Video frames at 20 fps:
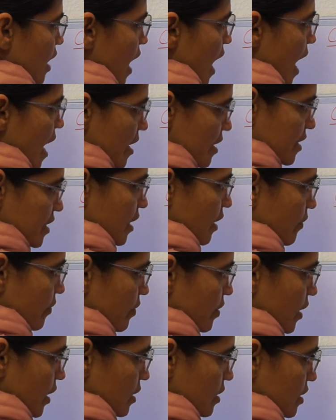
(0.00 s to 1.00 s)
higher
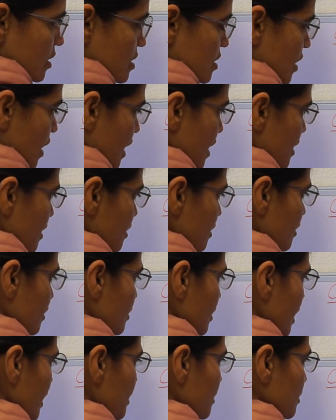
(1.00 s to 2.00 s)
depth than this guy here,
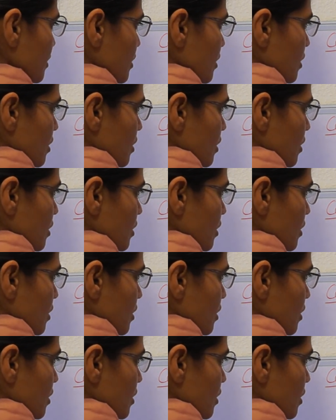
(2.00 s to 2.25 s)
right?